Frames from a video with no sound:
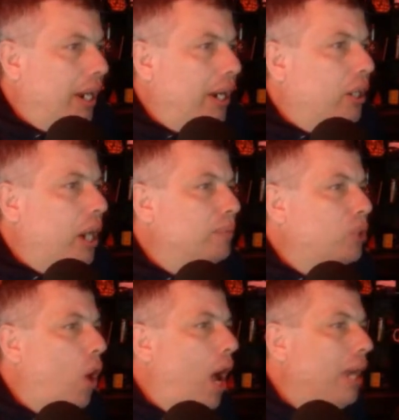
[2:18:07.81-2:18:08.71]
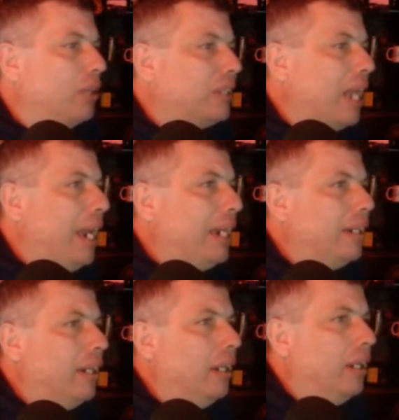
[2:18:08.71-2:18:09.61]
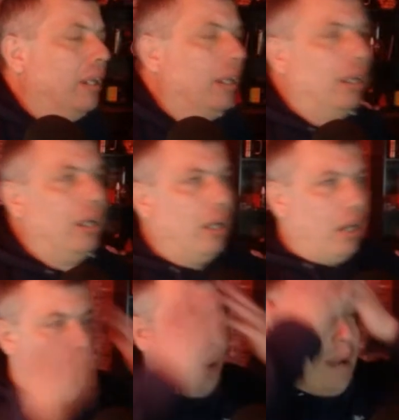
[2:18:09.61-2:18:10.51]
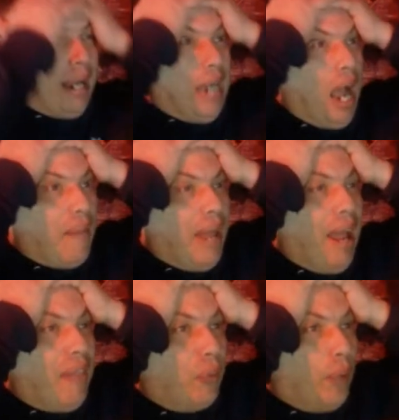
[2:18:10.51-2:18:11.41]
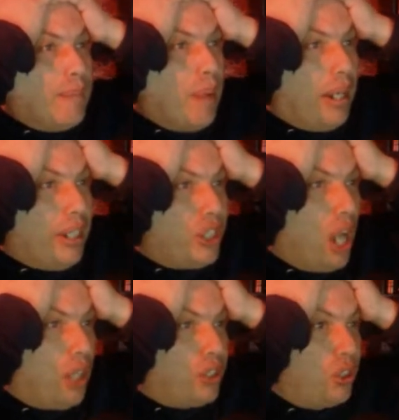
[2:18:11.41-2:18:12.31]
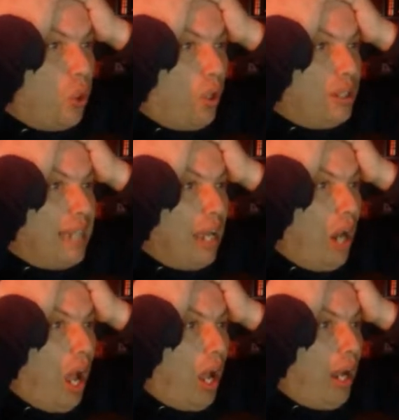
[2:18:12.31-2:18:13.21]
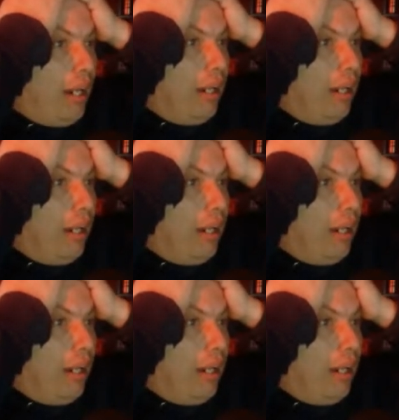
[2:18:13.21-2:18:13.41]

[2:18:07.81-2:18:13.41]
Here comes Ohio State. Oh, my God. They had 3 bunny shots. Thornton's out high.